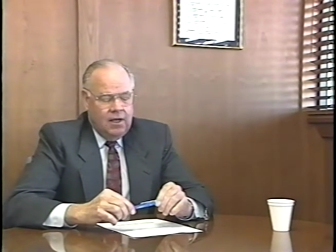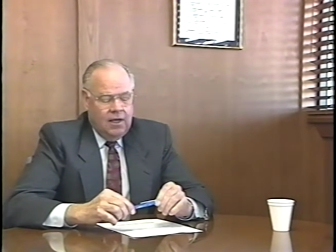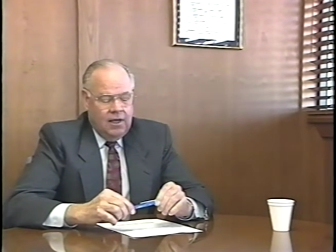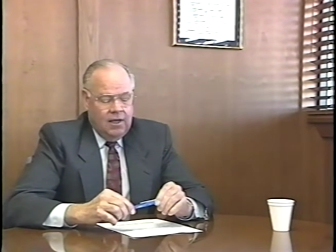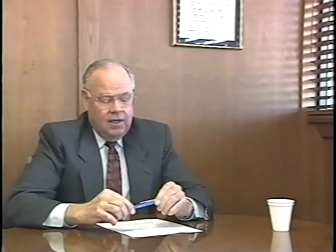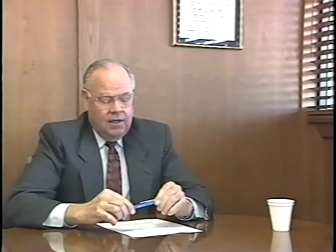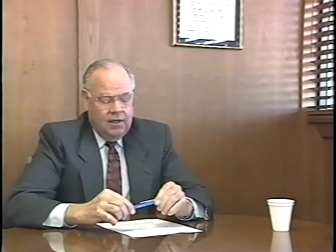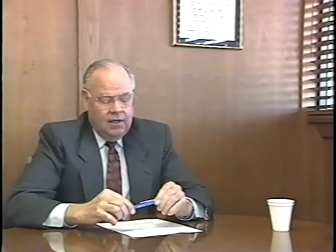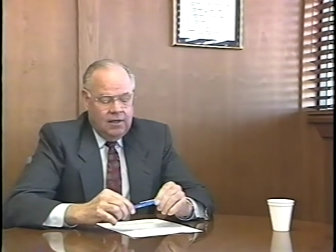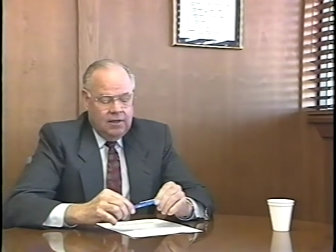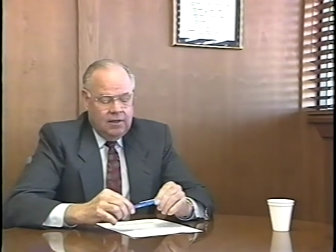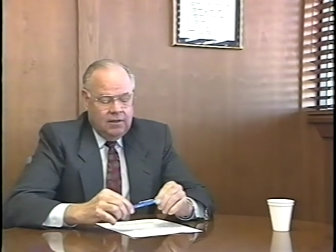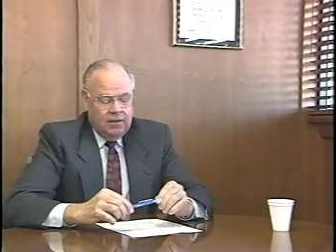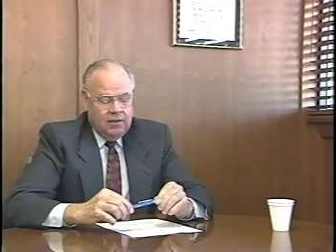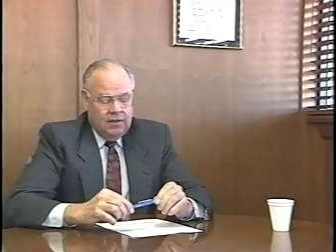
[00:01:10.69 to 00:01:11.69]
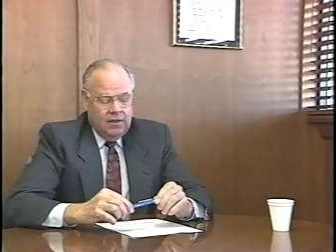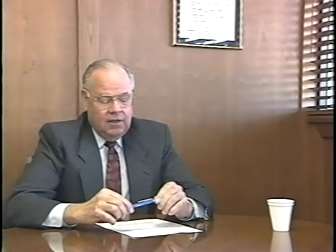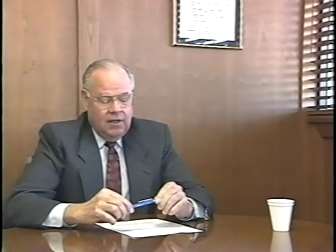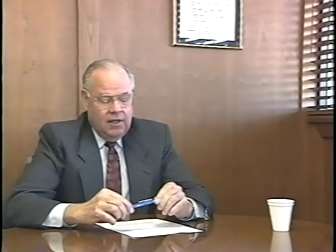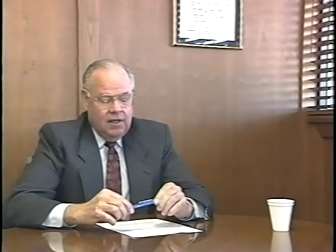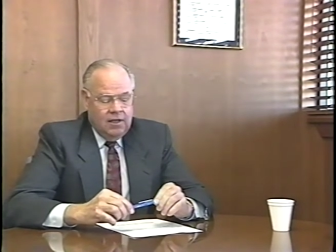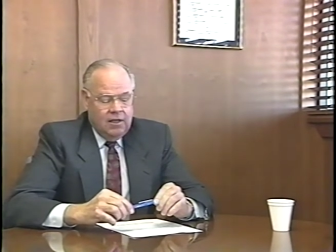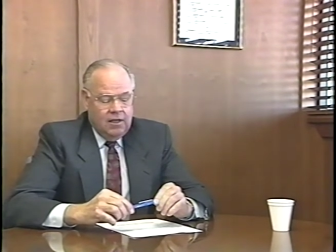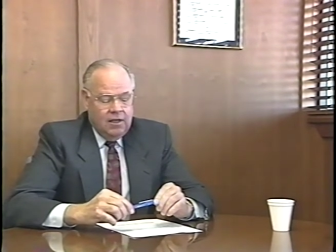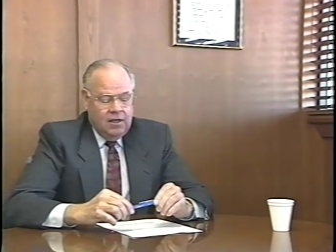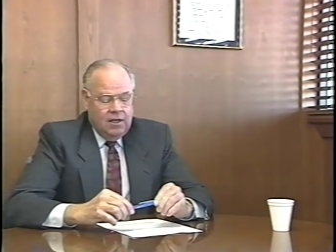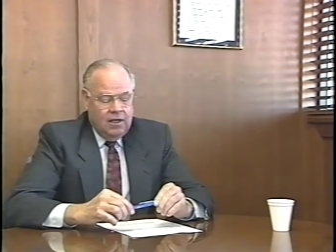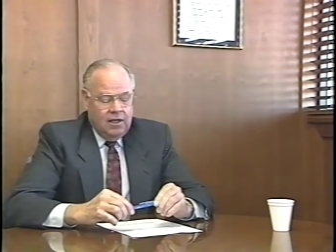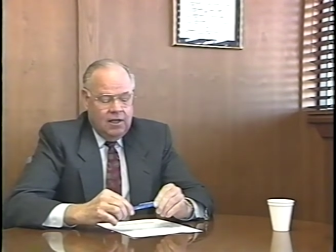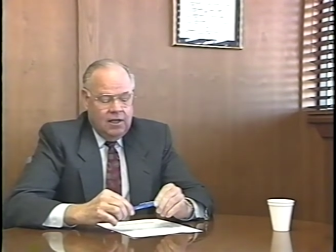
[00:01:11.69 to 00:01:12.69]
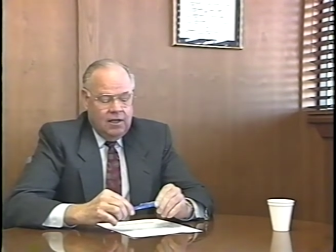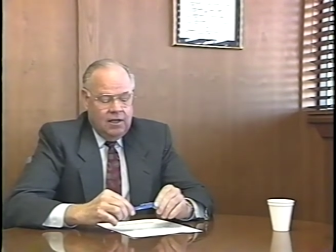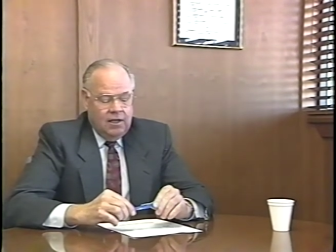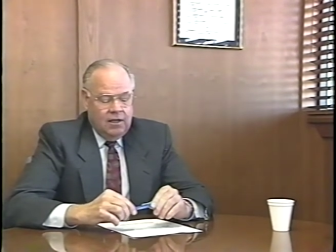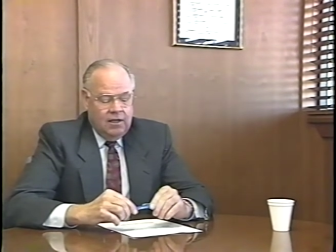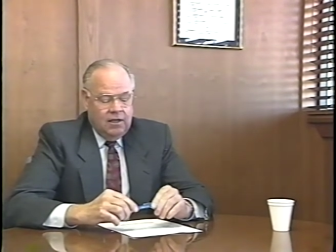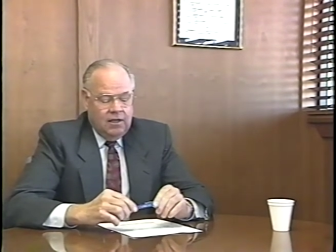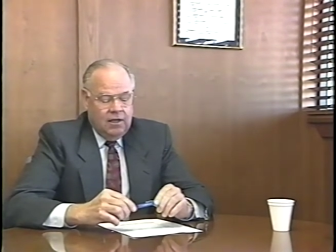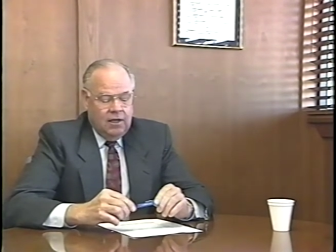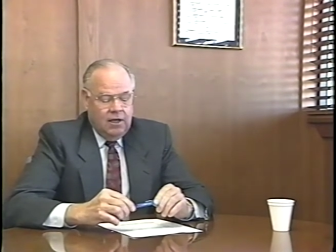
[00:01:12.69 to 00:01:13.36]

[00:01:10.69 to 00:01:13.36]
Uh, uh